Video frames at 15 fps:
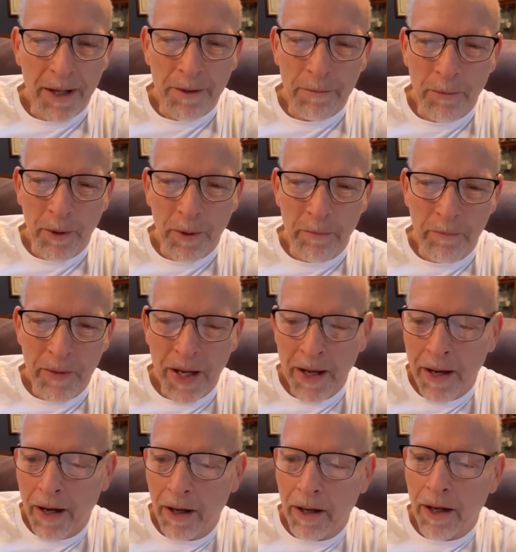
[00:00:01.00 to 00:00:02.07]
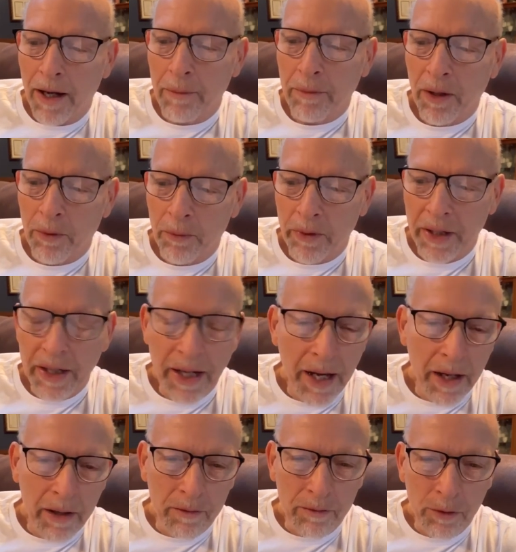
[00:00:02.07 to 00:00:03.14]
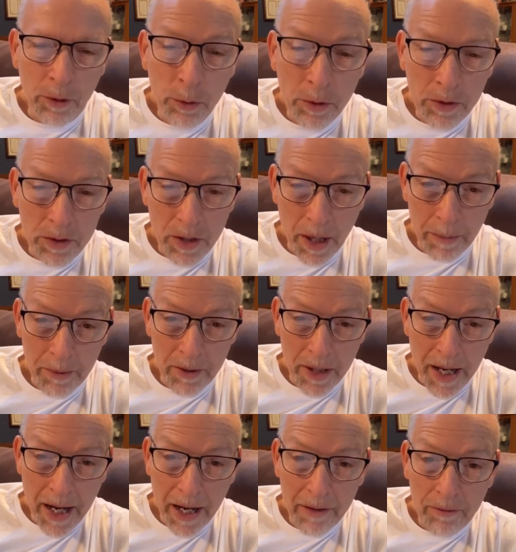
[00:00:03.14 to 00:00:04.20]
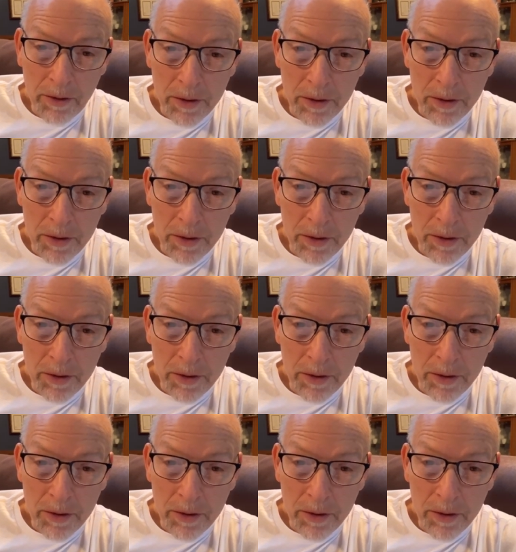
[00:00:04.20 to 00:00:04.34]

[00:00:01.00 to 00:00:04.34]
Hey, good morning. Uh, I'm going to read out of Luke chapter 9,